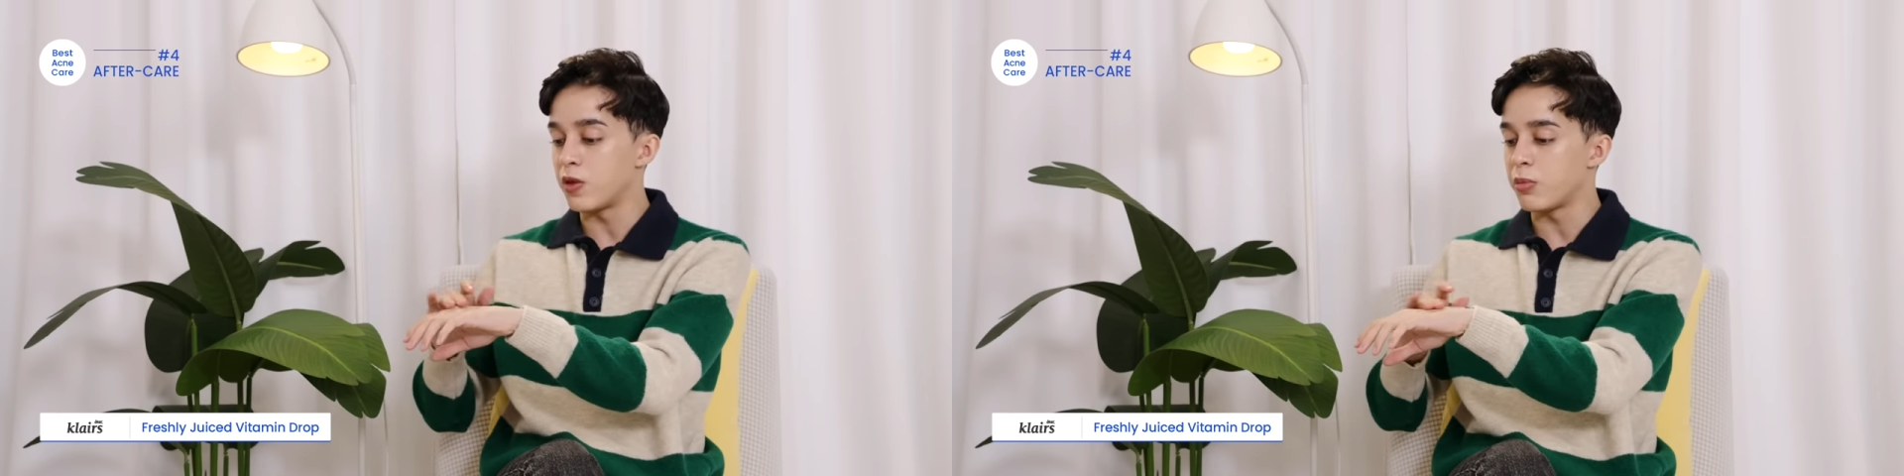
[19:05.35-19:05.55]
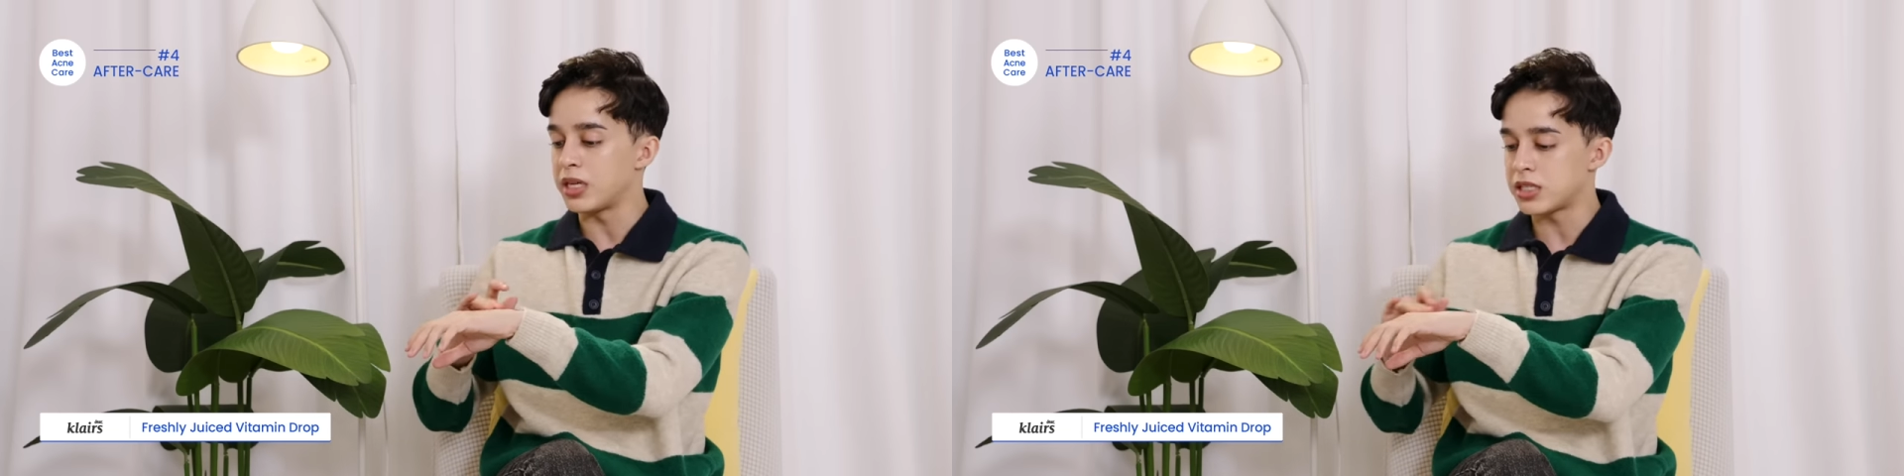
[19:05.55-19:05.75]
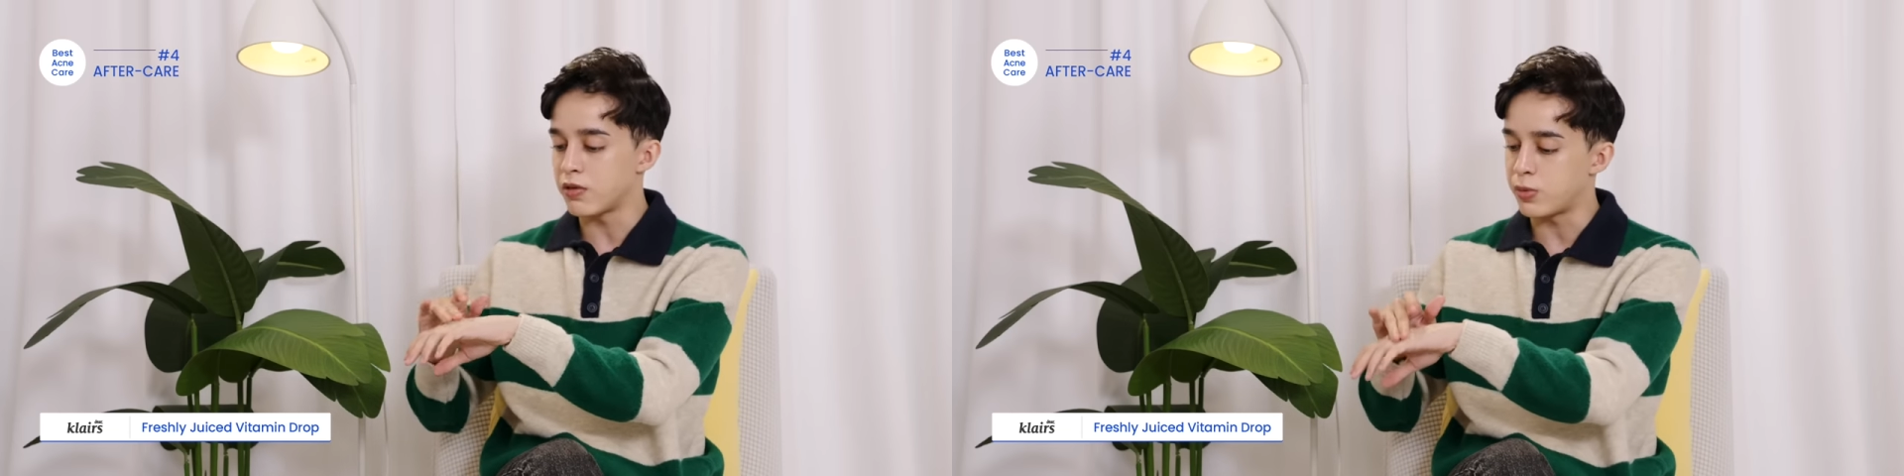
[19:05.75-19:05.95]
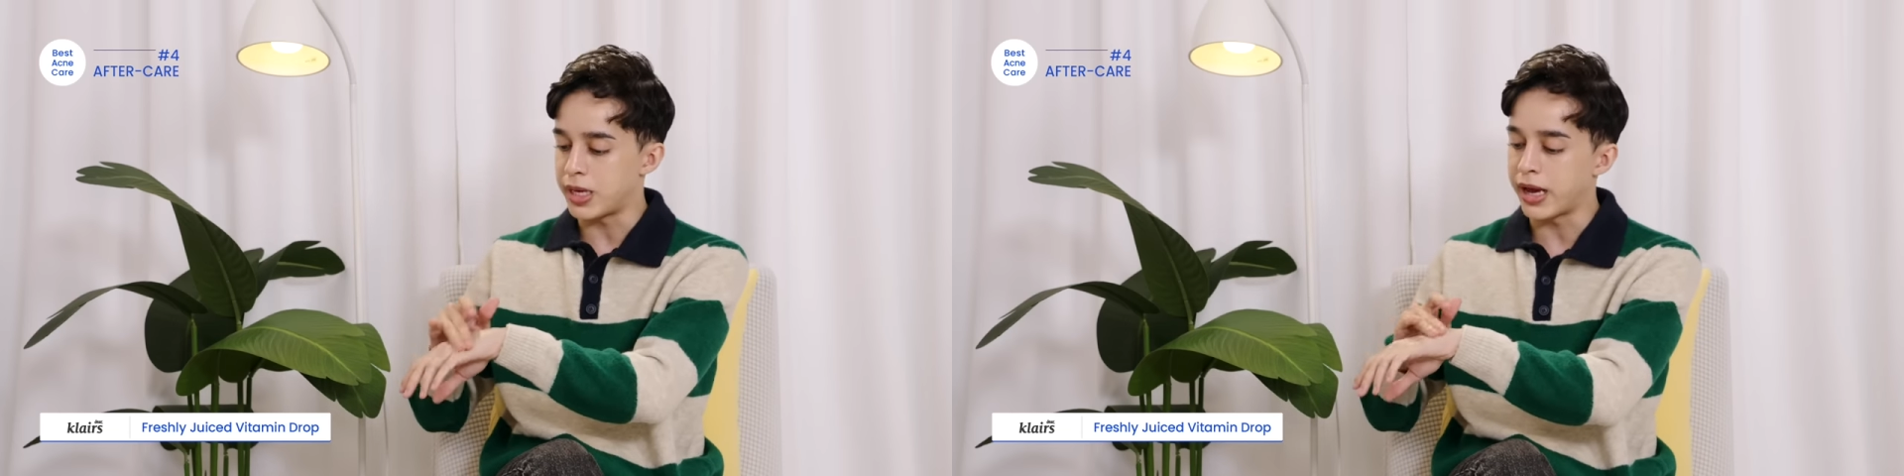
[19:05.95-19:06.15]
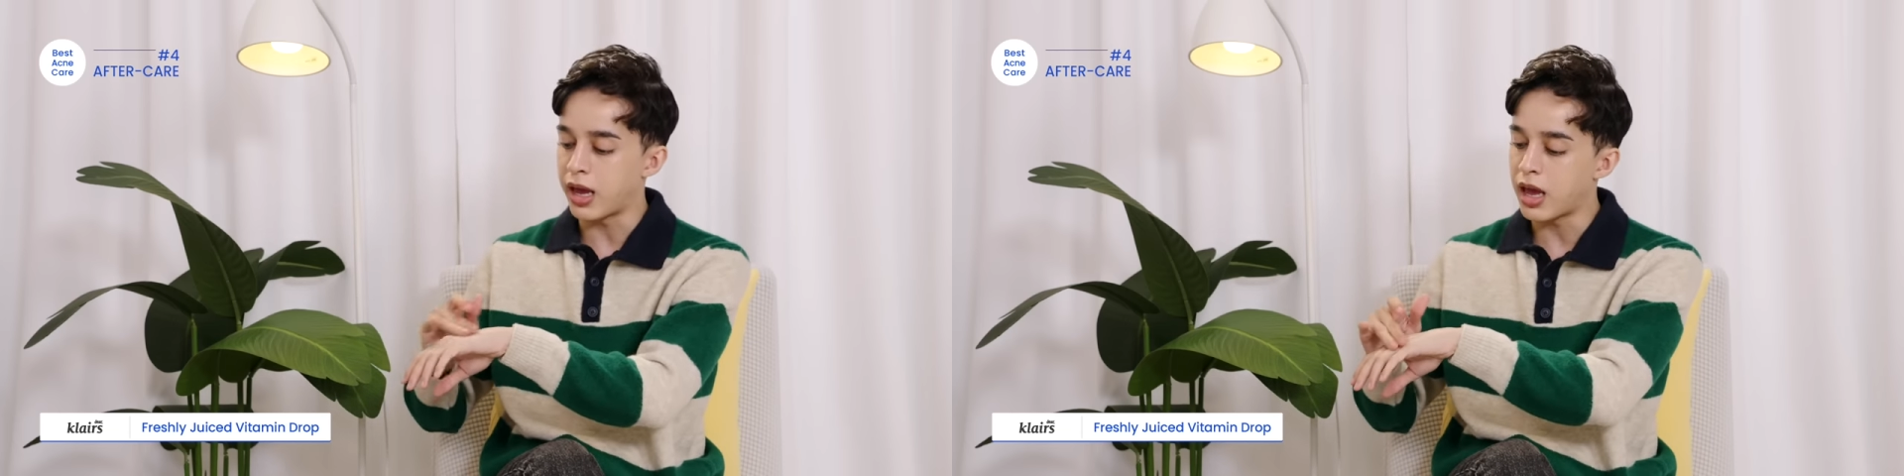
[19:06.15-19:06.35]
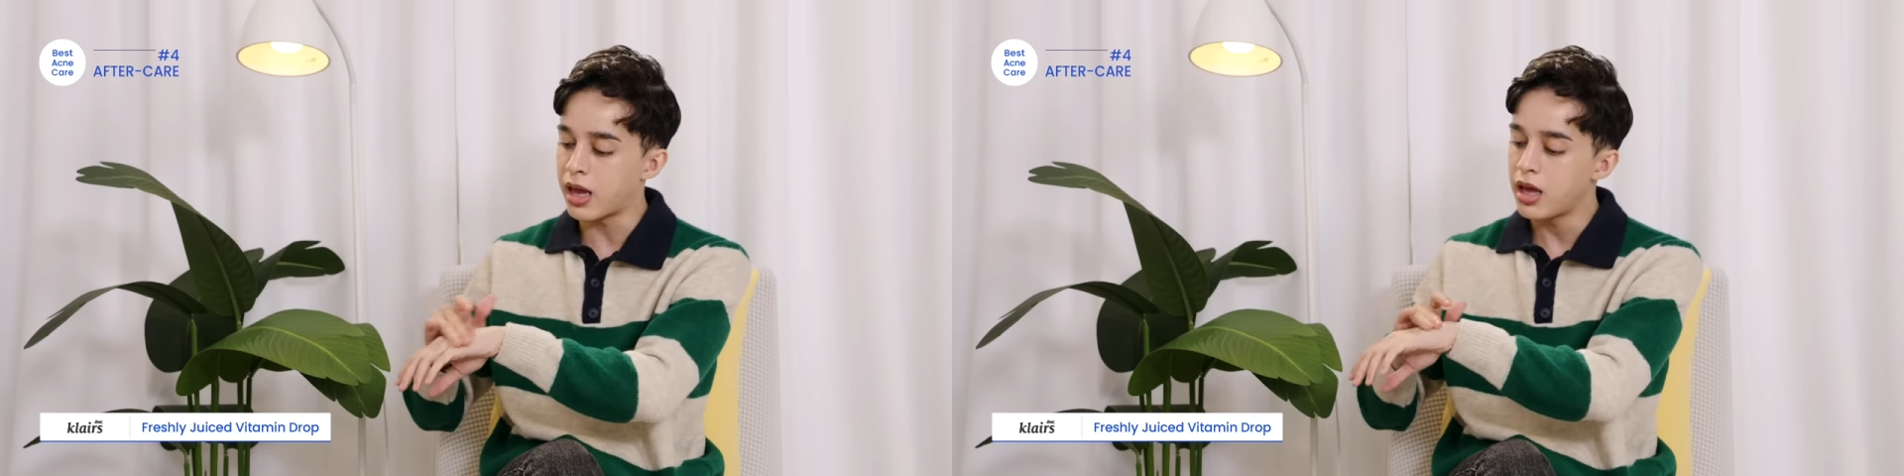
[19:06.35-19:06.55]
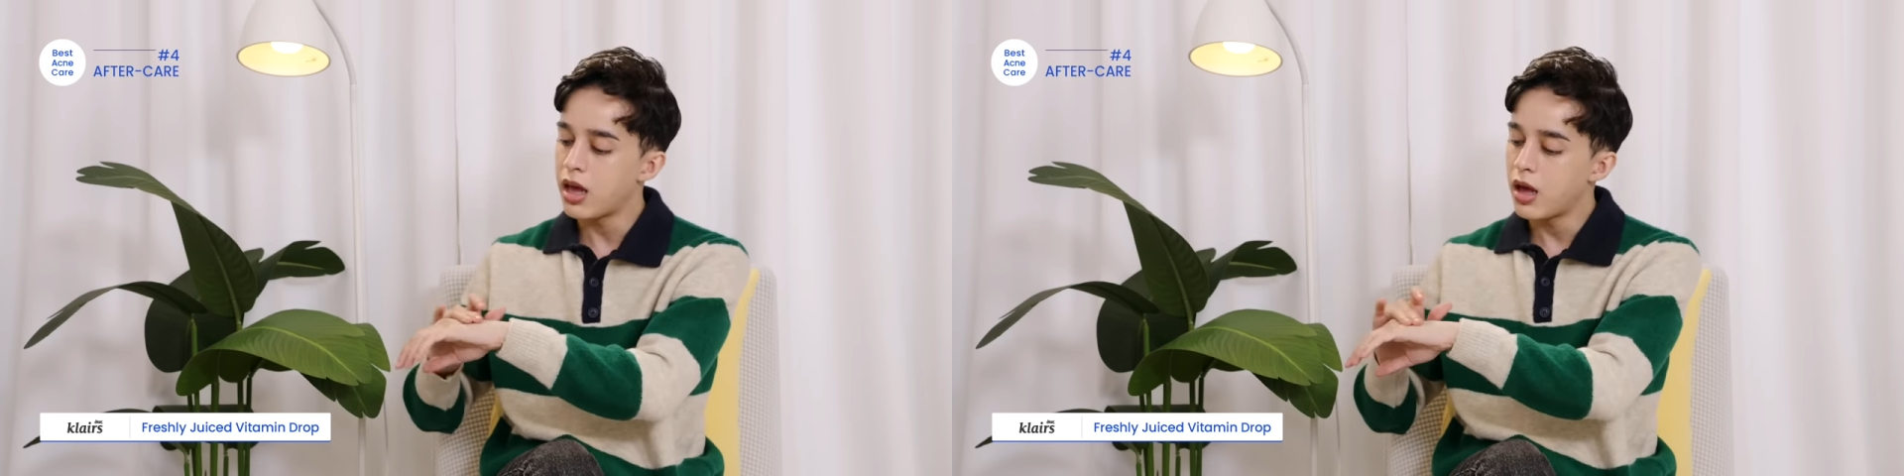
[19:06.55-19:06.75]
the midst of applying it.